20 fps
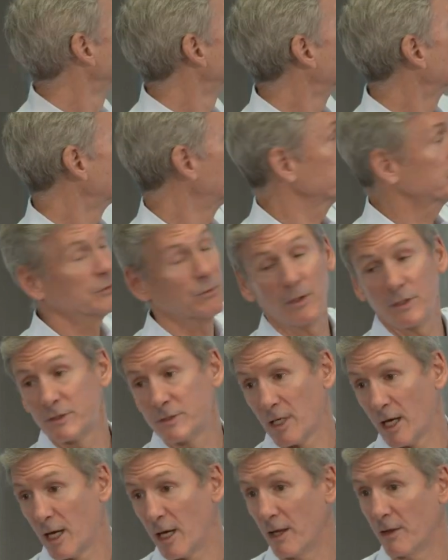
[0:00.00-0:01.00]
But this was,
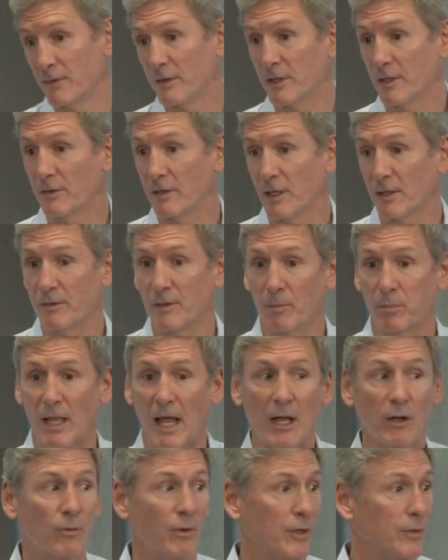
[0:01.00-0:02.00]
uh, the, the, the
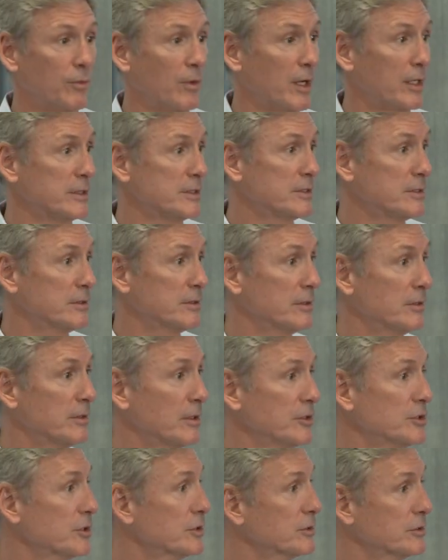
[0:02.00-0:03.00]
black one was
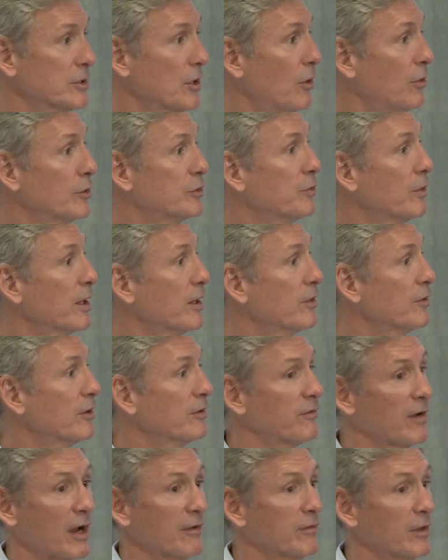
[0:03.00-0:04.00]
just go to
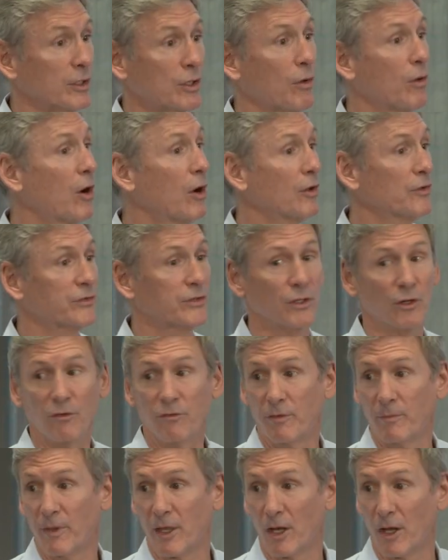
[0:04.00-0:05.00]
2035, then go all zero
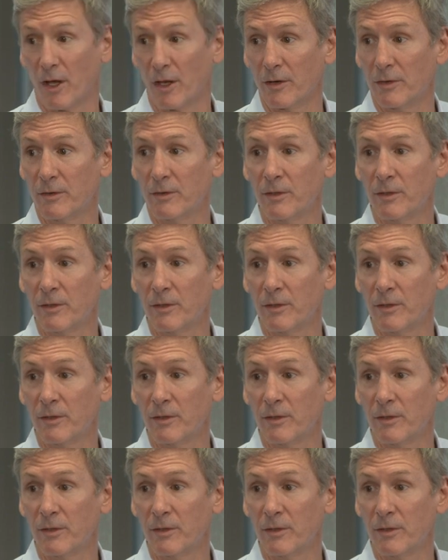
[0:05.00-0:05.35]
from then on.